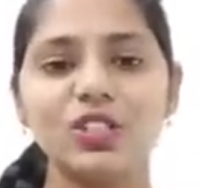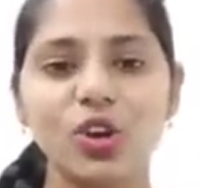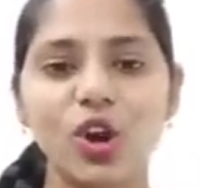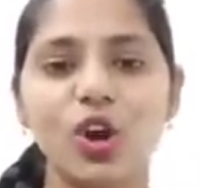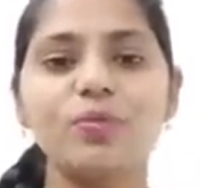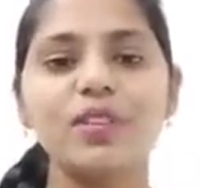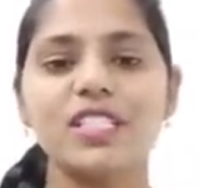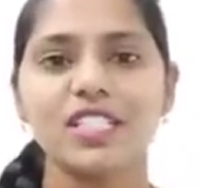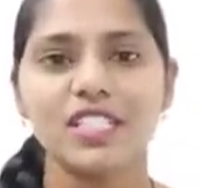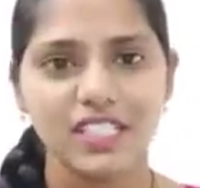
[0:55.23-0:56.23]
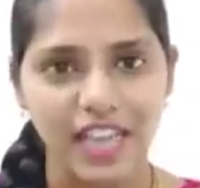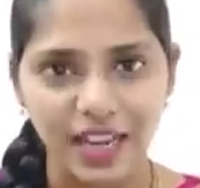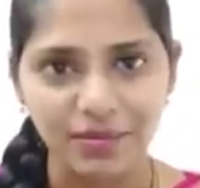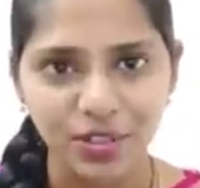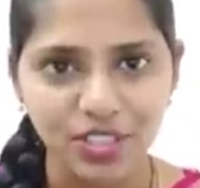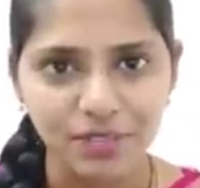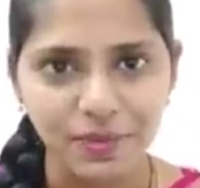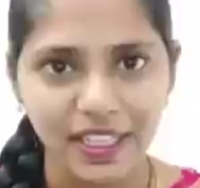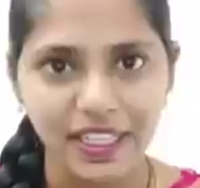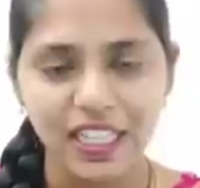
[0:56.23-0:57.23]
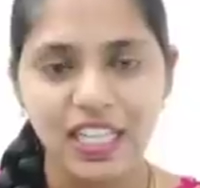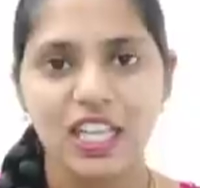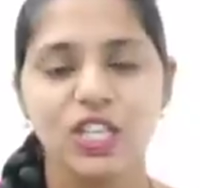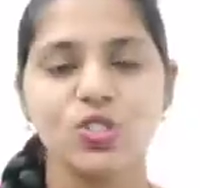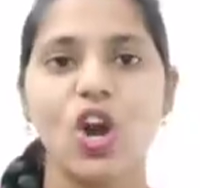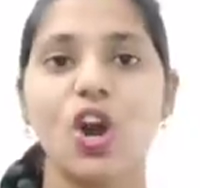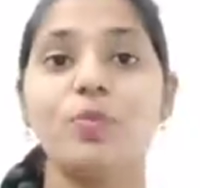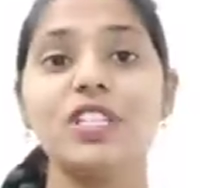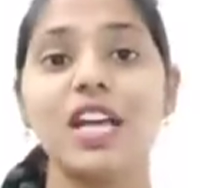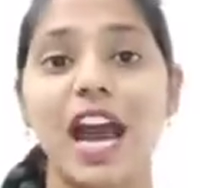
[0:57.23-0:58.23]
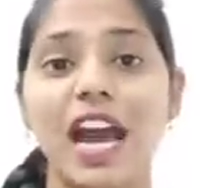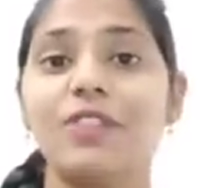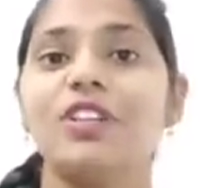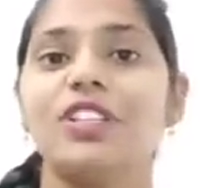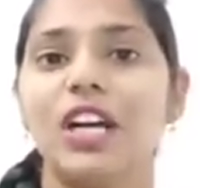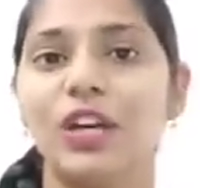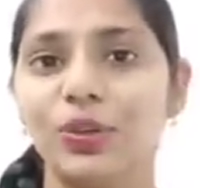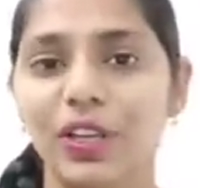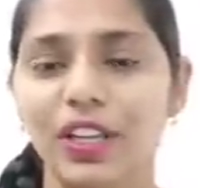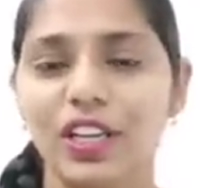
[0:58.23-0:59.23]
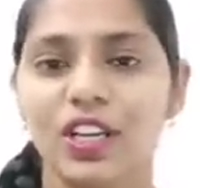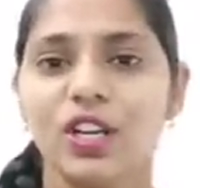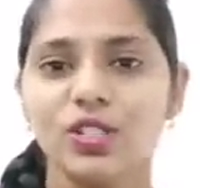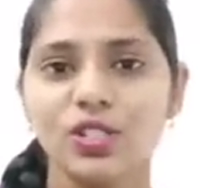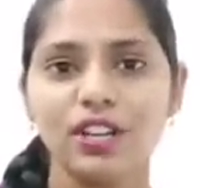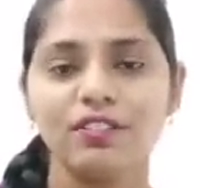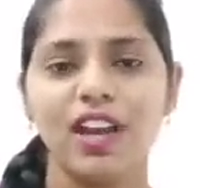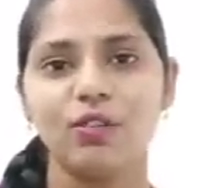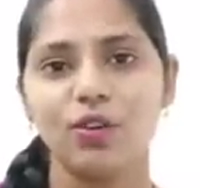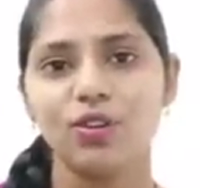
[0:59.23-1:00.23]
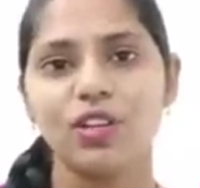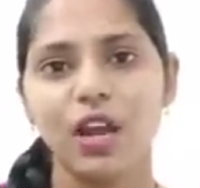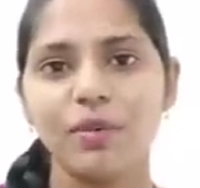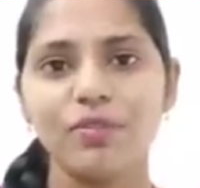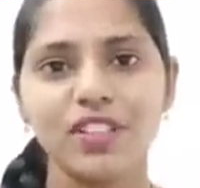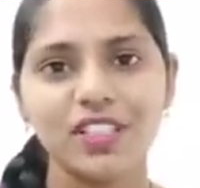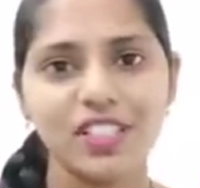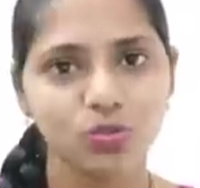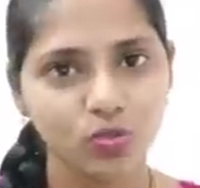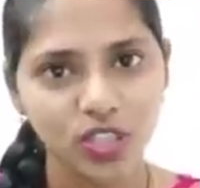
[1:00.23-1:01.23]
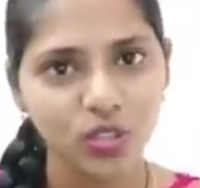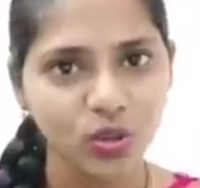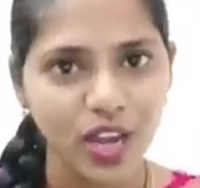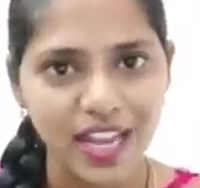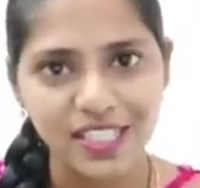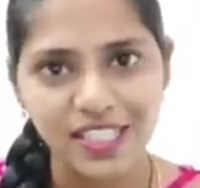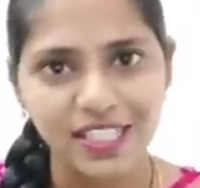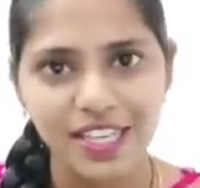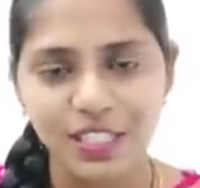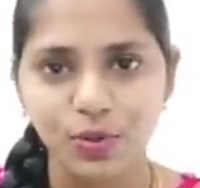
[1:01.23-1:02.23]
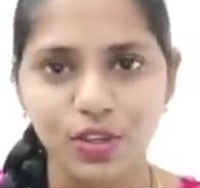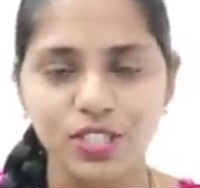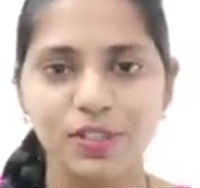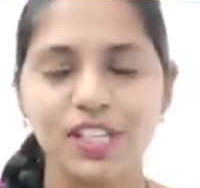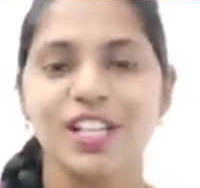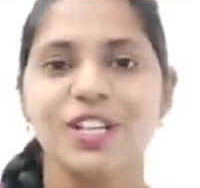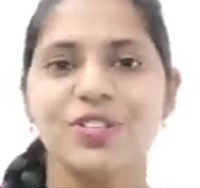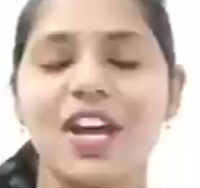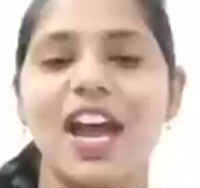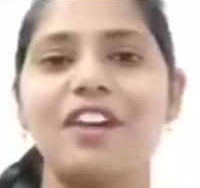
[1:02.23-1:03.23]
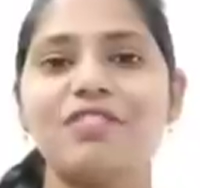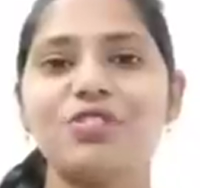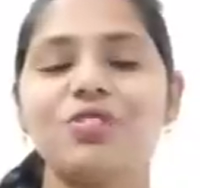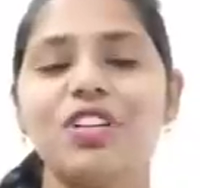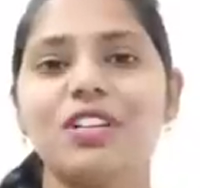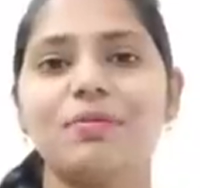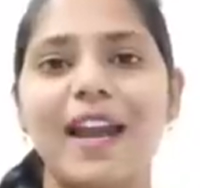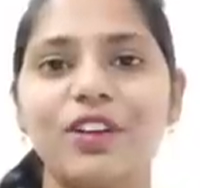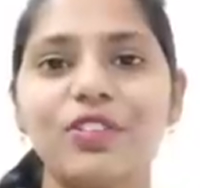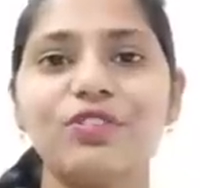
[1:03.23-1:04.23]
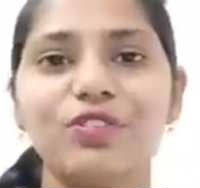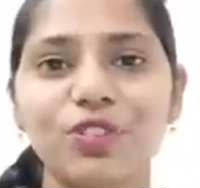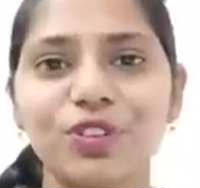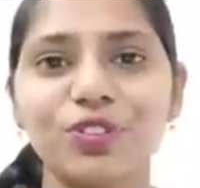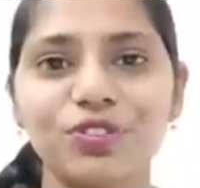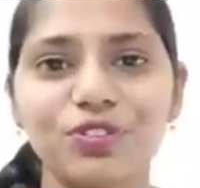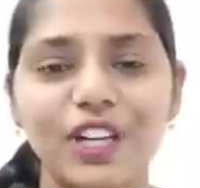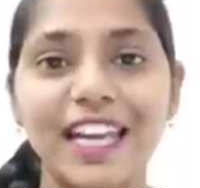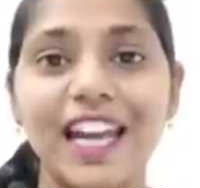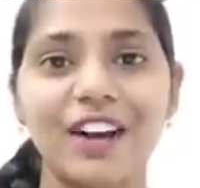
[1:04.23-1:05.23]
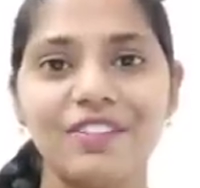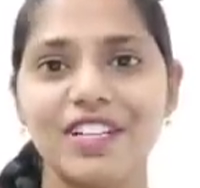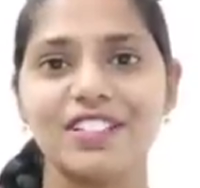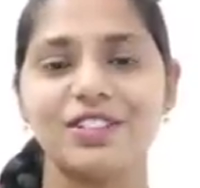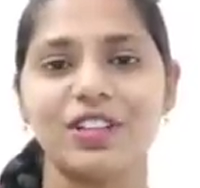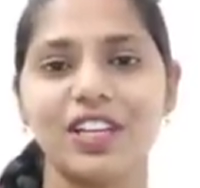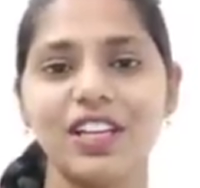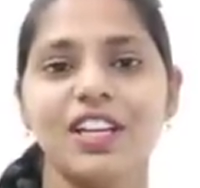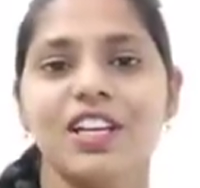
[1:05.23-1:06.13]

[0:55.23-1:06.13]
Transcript: So how much time they are spending so how much hard work they are doing so if i want to come up with this video as early as possible so i have to work background 4 to 5 hours okay